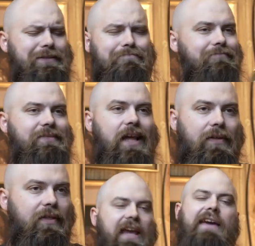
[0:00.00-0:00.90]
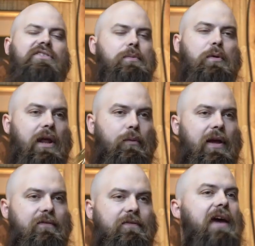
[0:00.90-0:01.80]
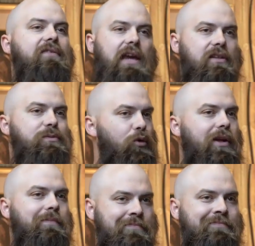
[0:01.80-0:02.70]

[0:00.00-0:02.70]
it's nothing. They gave it to me when I ran the 5K this morning.